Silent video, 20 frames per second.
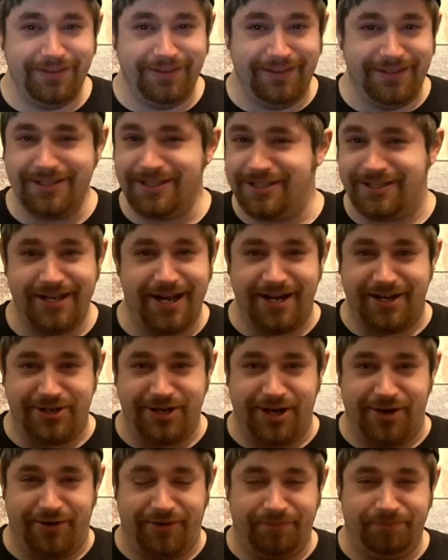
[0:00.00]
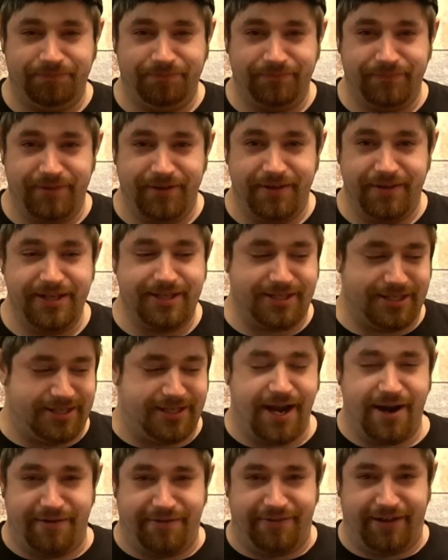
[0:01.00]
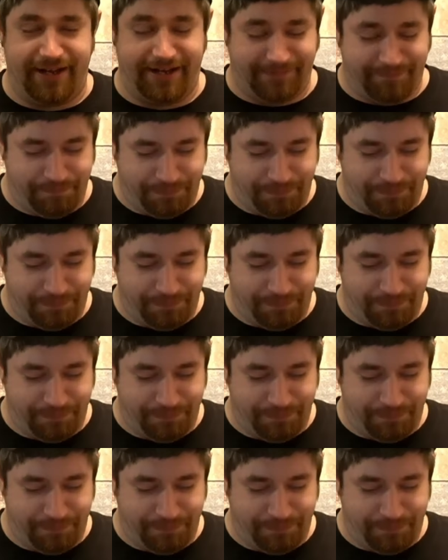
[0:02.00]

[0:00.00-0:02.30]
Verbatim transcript: This is not a joke. This is terrifying.